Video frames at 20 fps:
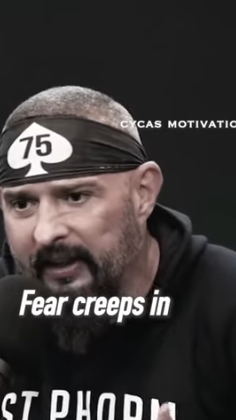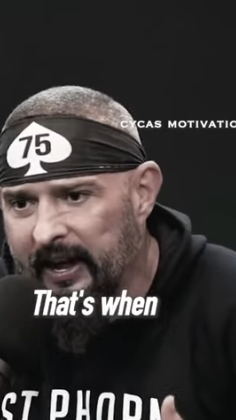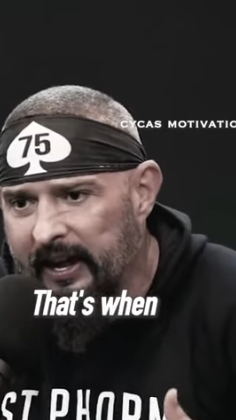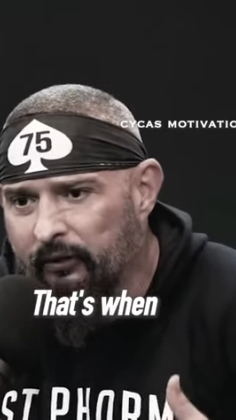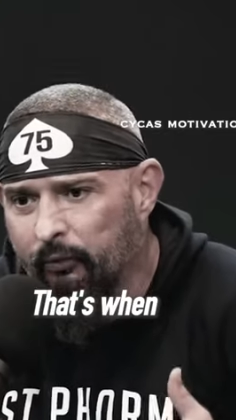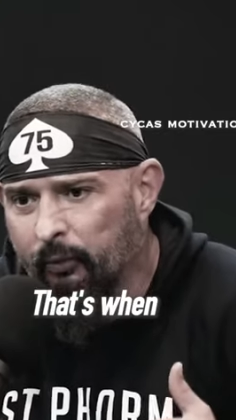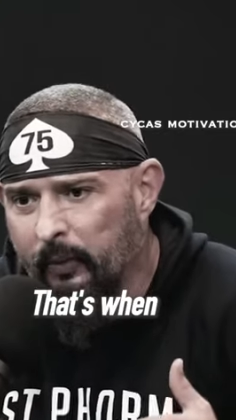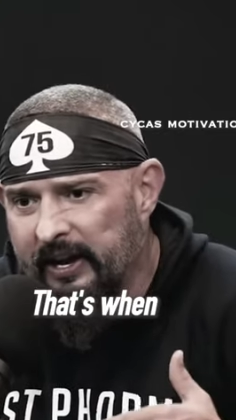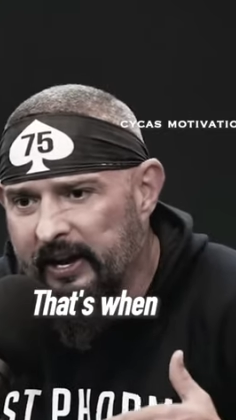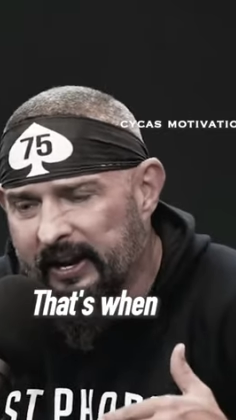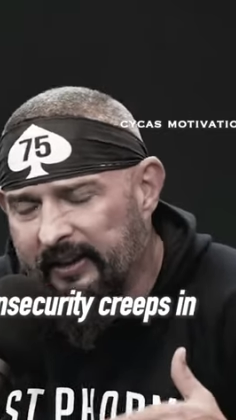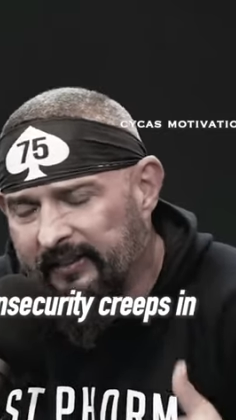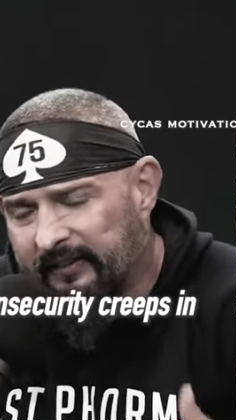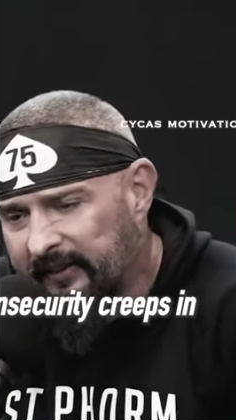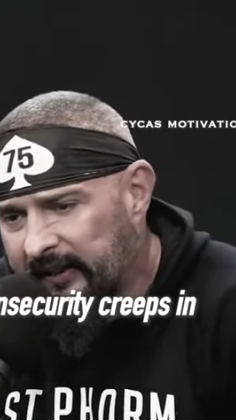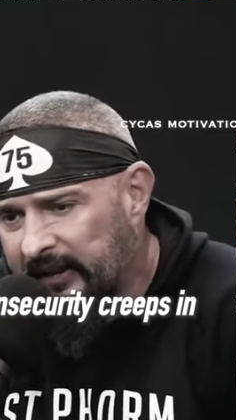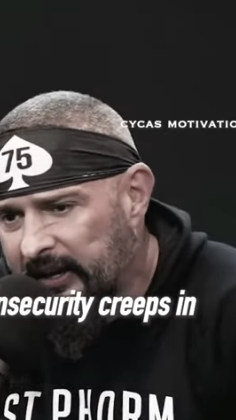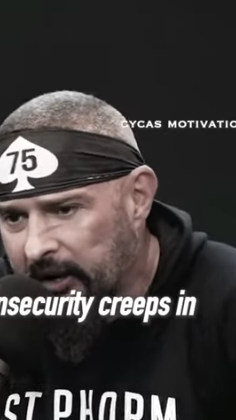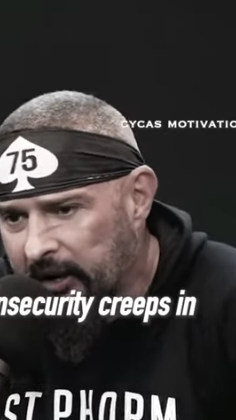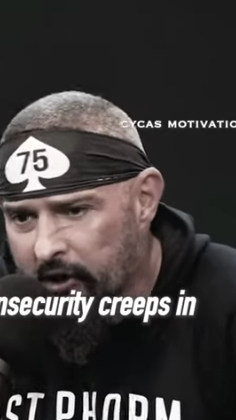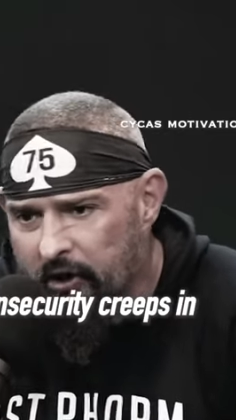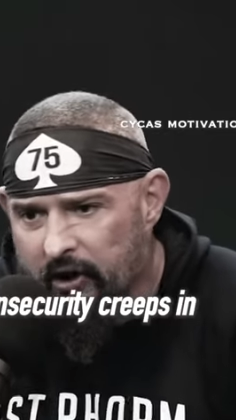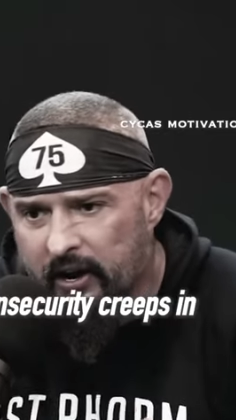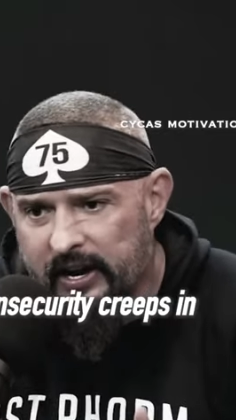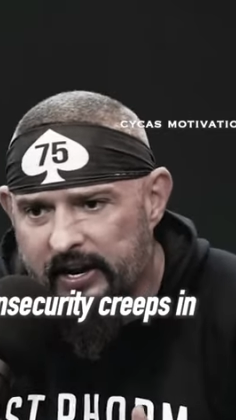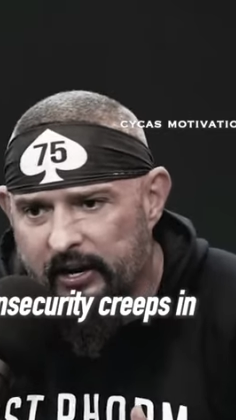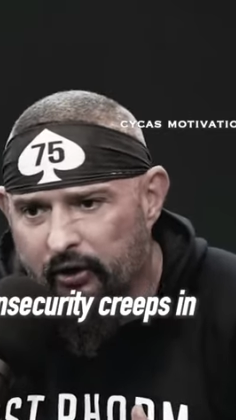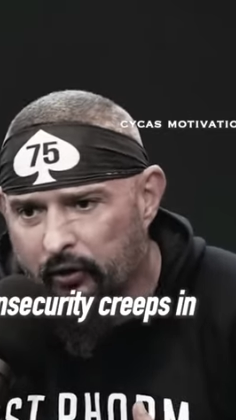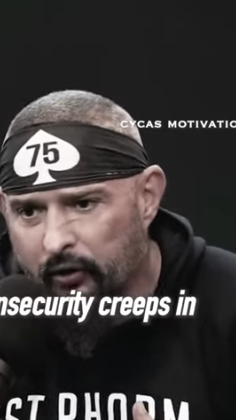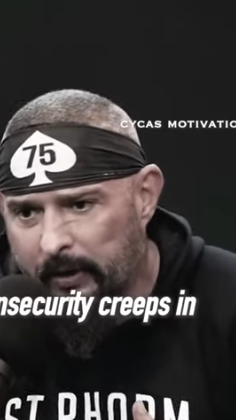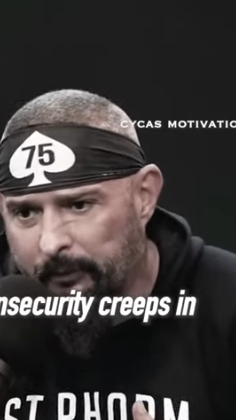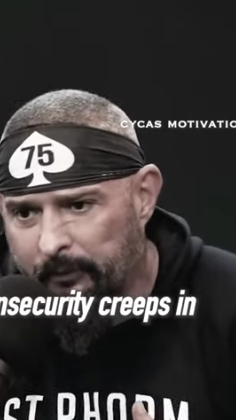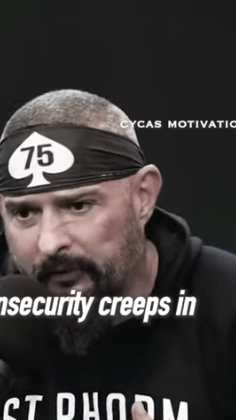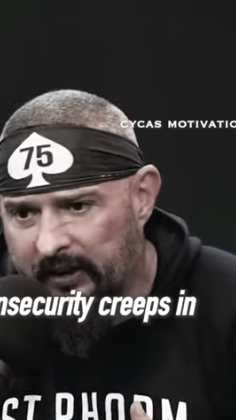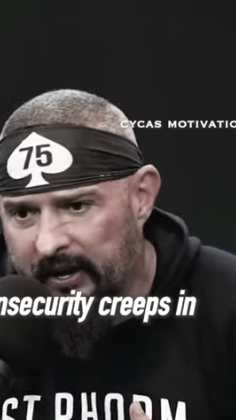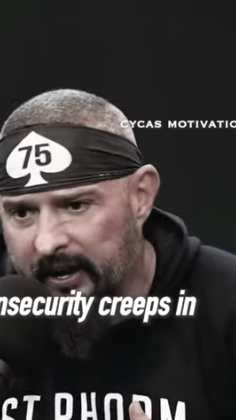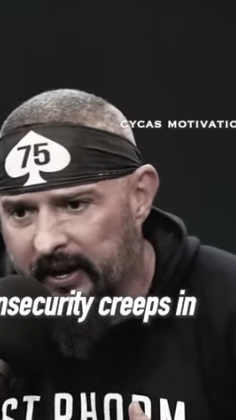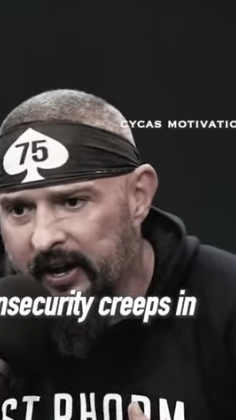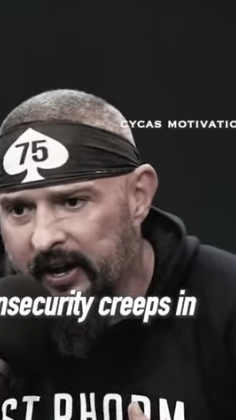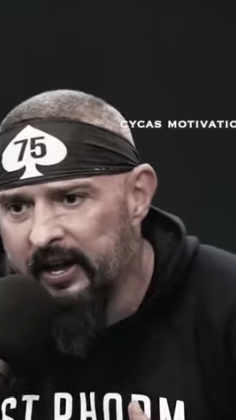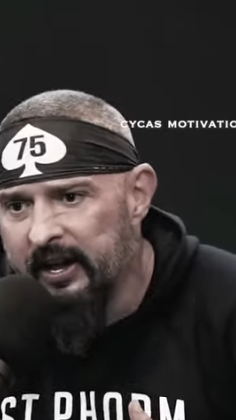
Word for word: That's when insecurity creeps in.